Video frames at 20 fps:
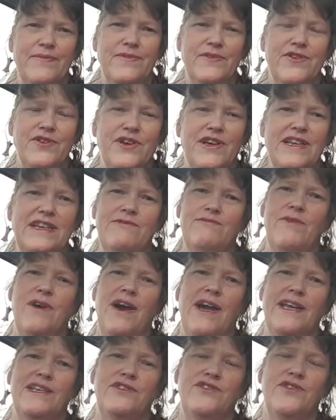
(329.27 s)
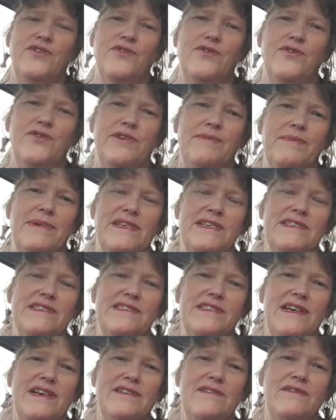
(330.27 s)
You can write to the
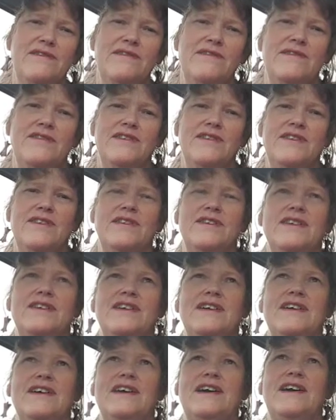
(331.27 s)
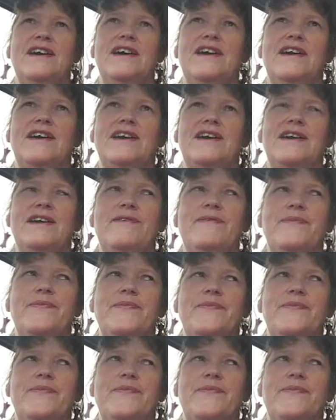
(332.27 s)
minister, Peeni